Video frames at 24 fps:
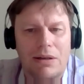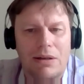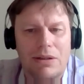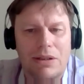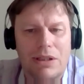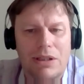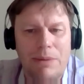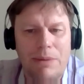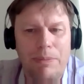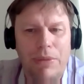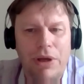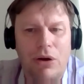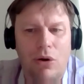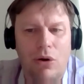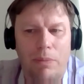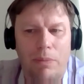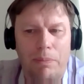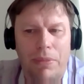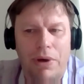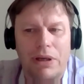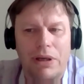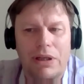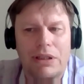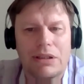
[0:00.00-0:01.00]
Shipping
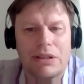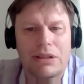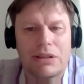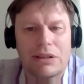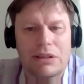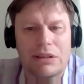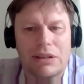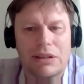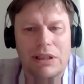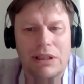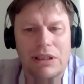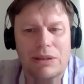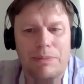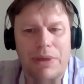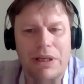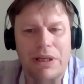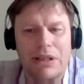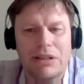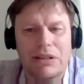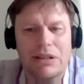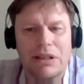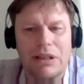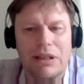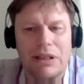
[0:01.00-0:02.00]
companies,
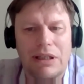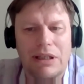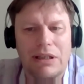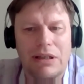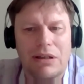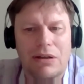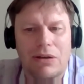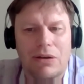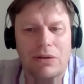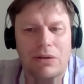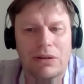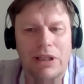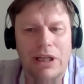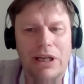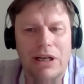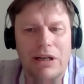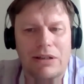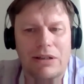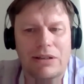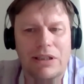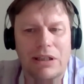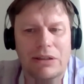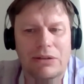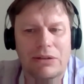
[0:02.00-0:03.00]
especially in
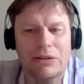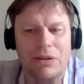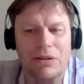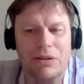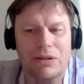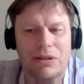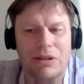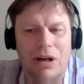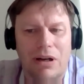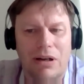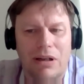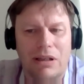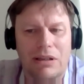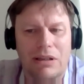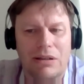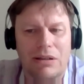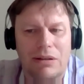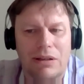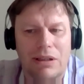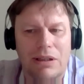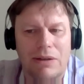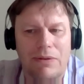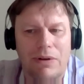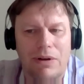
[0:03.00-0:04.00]
container sector, struggle
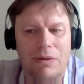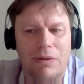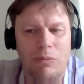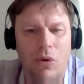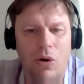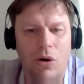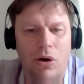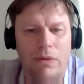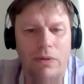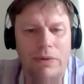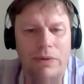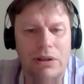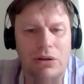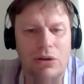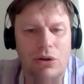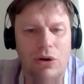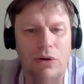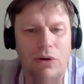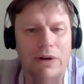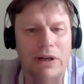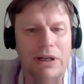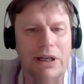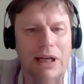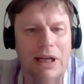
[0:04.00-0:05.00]
even more with
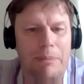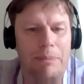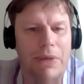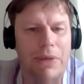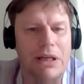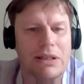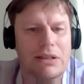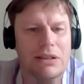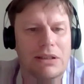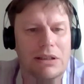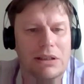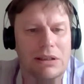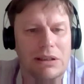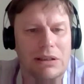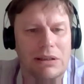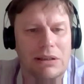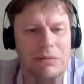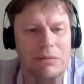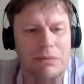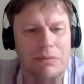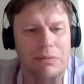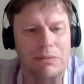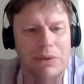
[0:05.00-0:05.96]
overcapacity,